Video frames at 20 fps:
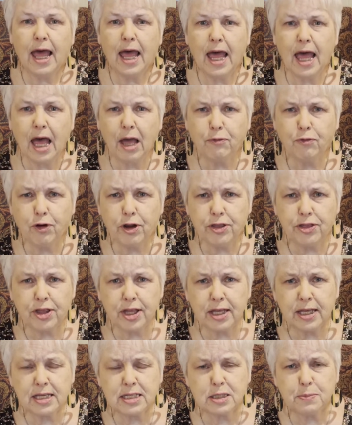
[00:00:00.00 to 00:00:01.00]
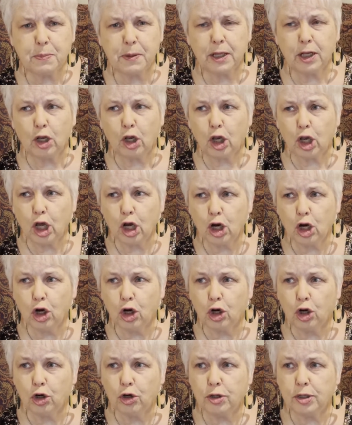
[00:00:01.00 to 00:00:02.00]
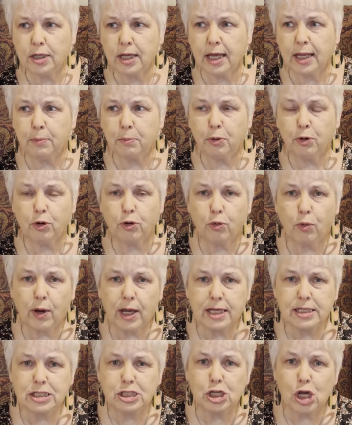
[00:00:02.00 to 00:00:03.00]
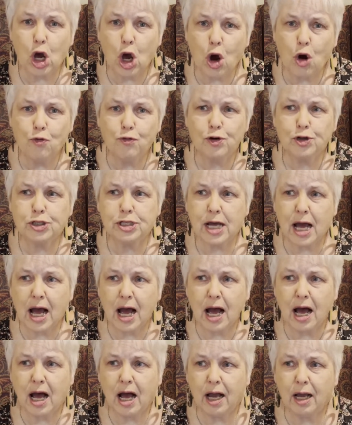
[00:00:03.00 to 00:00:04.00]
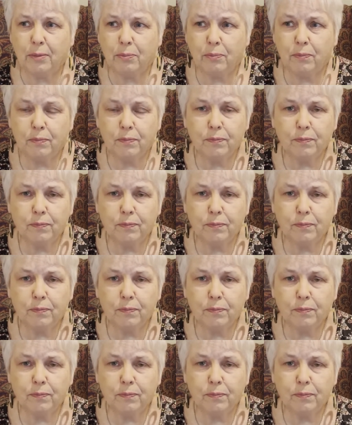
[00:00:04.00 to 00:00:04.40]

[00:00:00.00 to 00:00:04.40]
Everything has been learned and progressed over time.